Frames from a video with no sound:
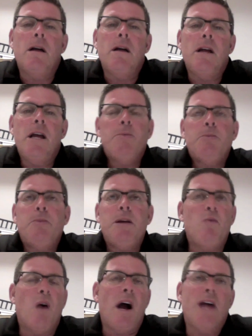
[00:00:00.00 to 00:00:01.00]
Hip
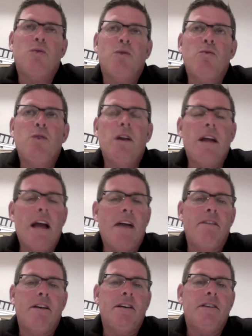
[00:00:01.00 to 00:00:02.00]
speed wise, we really
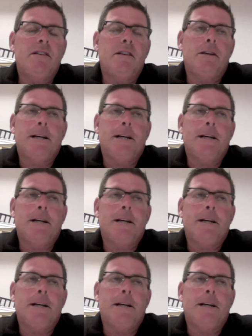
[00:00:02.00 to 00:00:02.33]
haven't